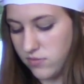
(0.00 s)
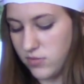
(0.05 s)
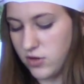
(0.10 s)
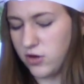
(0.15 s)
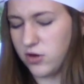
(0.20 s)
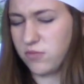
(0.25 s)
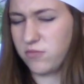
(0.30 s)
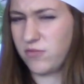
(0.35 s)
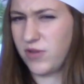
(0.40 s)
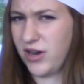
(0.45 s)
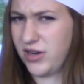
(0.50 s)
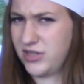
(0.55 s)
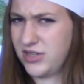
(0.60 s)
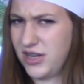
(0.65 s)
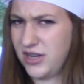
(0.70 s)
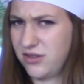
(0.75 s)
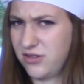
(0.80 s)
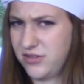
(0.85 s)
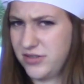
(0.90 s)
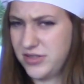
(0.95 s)
or
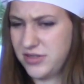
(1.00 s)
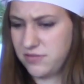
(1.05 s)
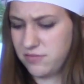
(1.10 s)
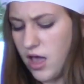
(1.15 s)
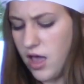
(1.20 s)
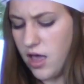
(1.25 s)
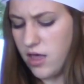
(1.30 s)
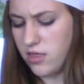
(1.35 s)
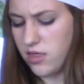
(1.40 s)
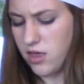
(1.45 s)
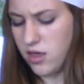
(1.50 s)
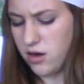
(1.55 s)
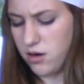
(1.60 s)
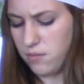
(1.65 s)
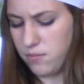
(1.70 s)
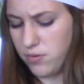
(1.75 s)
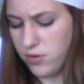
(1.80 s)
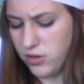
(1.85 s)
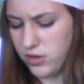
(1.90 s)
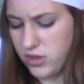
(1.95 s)
rectangles, and then
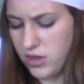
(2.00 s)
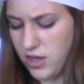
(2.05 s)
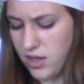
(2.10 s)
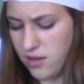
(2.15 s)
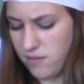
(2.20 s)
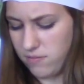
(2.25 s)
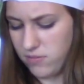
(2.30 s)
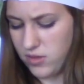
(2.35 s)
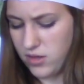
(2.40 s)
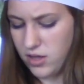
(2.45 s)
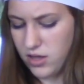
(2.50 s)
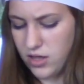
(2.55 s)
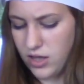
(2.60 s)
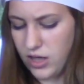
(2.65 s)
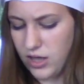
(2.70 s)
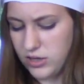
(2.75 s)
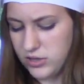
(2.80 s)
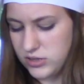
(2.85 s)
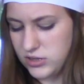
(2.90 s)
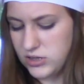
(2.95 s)
put them
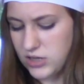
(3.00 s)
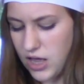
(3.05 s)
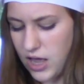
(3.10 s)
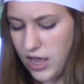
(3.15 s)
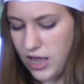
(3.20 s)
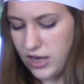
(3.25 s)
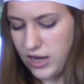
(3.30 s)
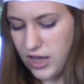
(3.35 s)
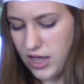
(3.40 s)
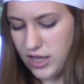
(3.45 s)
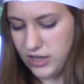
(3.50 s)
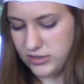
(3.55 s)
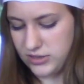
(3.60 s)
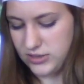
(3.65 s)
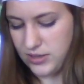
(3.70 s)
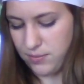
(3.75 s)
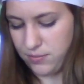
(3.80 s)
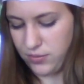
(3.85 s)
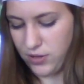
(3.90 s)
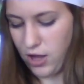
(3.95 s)
inside a
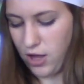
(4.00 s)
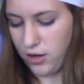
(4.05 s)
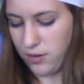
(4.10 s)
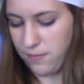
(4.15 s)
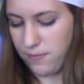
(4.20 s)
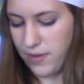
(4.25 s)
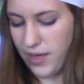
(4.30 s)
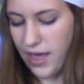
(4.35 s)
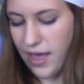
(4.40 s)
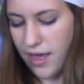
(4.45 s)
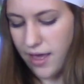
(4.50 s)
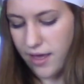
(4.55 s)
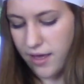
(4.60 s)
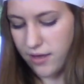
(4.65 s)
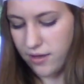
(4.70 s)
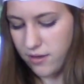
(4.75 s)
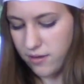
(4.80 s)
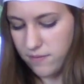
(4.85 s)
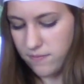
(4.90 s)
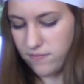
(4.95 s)
Ziploc
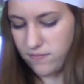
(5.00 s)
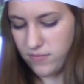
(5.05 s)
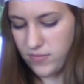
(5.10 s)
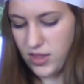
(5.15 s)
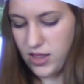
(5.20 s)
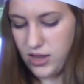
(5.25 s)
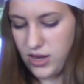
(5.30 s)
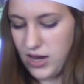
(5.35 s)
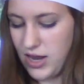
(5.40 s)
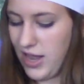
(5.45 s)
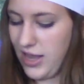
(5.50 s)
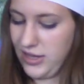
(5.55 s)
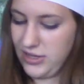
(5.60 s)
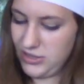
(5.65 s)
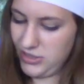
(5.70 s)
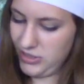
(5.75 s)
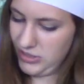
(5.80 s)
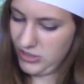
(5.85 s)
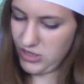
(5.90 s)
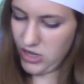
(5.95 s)
bag, like
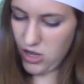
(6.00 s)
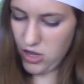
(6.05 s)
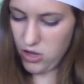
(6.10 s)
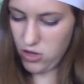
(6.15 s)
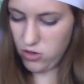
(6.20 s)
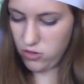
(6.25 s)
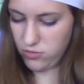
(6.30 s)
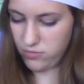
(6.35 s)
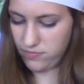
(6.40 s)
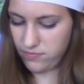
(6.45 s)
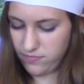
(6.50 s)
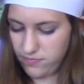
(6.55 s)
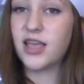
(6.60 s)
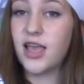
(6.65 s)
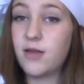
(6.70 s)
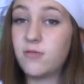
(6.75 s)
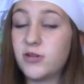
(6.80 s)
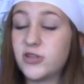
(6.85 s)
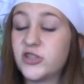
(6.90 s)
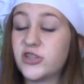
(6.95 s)
so.
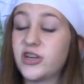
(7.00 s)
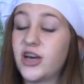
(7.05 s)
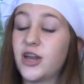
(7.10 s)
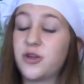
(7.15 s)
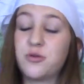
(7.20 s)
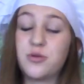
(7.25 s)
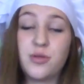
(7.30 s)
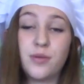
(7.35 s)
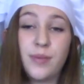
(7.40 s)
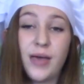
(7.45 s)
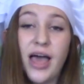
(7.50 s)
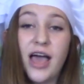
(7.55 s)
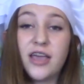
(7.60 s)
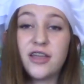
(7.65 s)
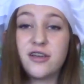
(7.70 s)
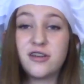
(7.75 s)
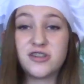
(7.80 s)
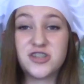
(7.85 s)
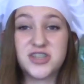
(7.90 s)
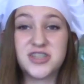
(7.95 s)
And once you got it in the bag,
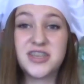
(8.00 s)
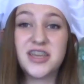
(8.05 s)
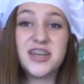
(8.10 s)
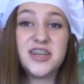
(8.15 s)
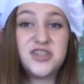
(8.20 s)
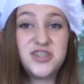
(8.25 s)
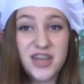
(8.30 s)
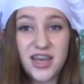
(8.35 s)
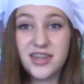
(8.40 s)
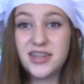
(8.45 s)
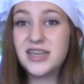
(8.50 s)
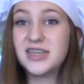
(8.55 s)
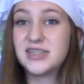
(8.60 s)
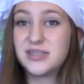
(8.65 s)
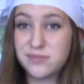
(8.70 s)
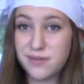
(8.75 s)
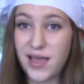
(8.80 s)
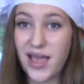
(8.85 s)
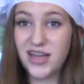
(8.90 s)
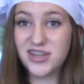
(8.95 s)
you're just gonna gently
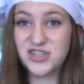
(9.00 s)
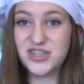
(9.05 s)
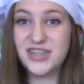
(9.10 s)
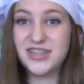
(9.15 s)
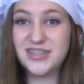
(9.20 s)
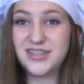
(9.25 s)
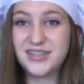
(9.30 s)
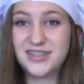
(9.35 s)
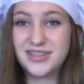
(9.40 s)
smash it.